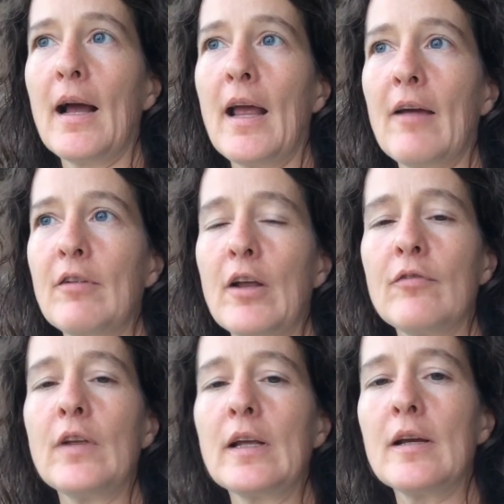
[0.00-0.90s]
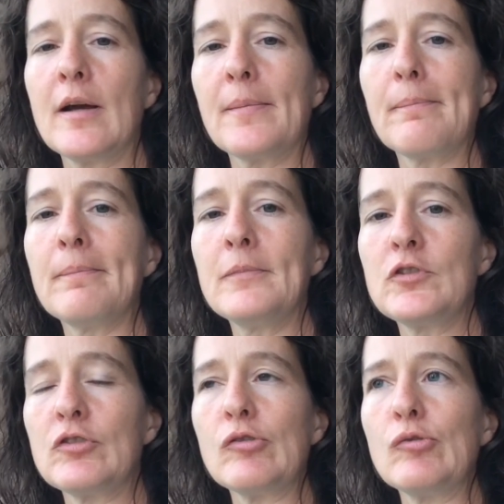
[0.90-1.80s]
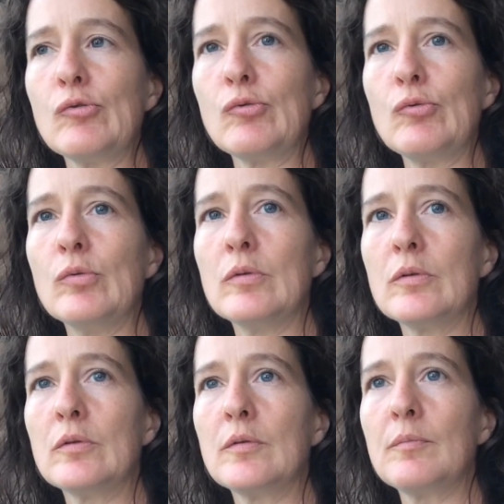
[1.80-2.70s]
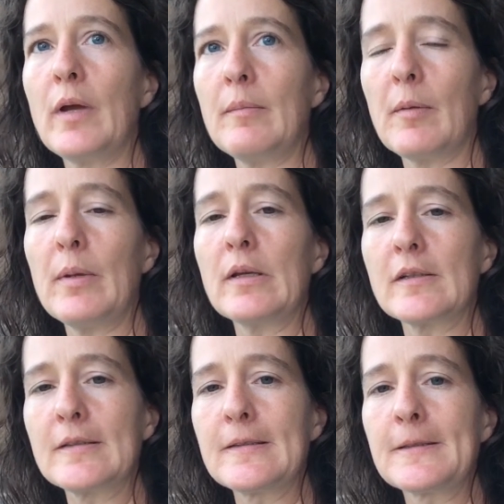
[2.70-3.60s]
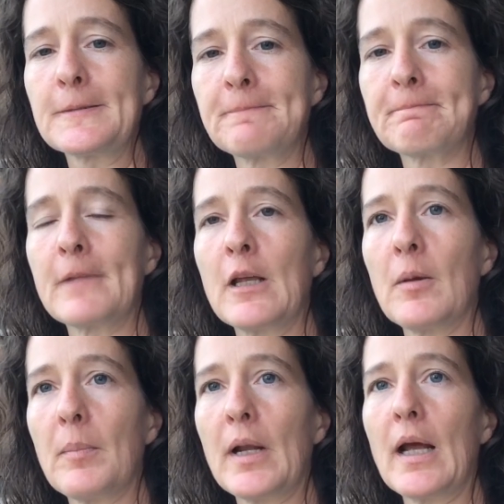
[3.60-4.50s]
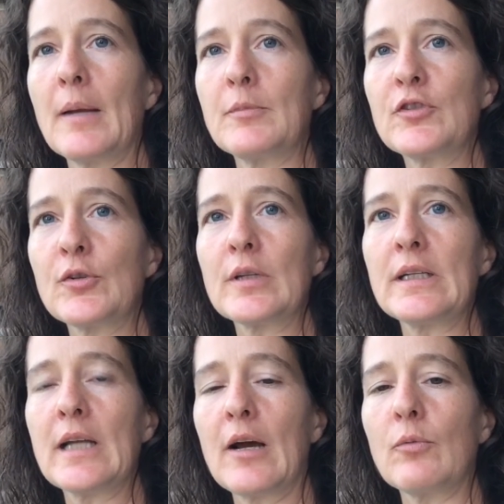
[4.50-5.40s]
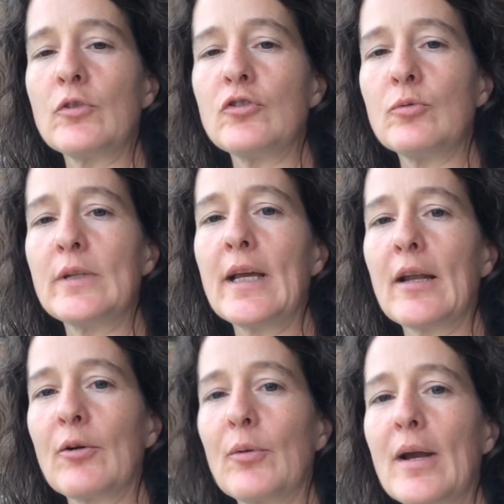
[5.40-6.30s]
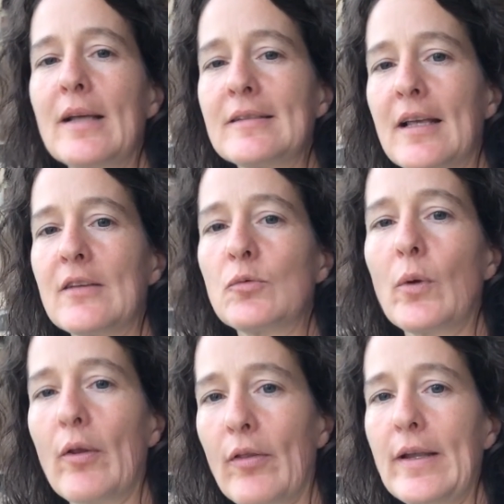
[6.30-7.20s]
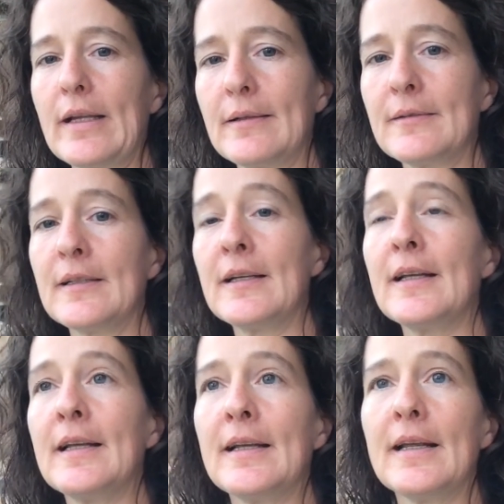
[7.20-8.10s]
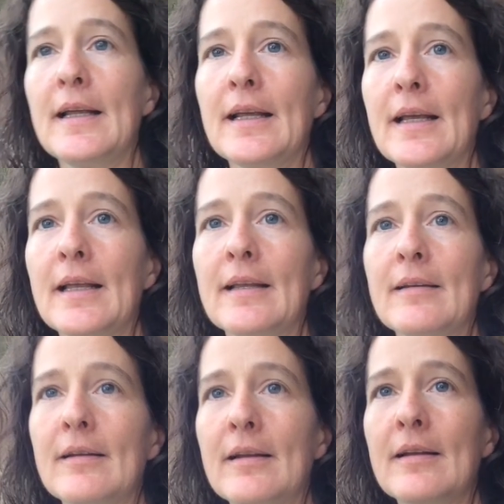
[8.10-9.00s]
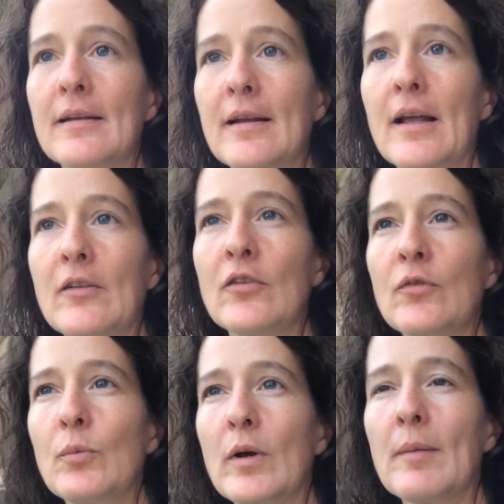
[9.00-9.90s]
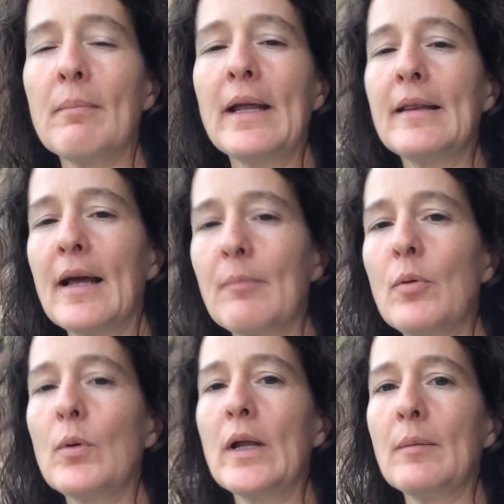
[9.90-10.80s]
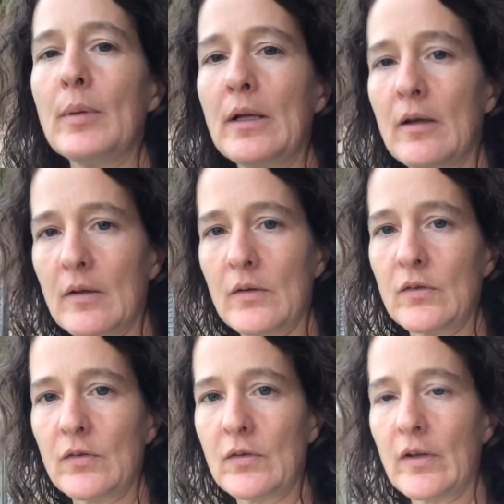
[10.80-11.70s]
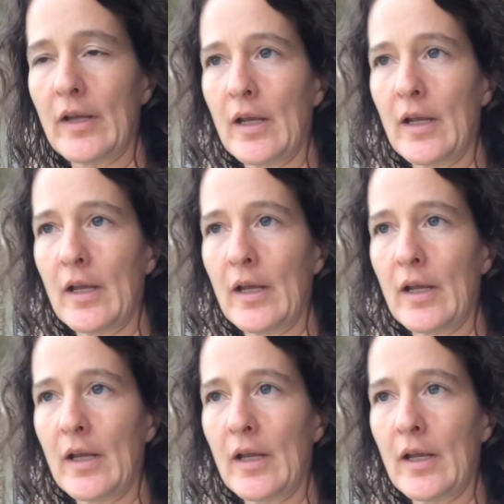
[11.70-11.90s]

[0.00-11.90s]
I have enough income to pay my bills, but I am certainly not what you would categorize as wealthy. And I just want to make that point because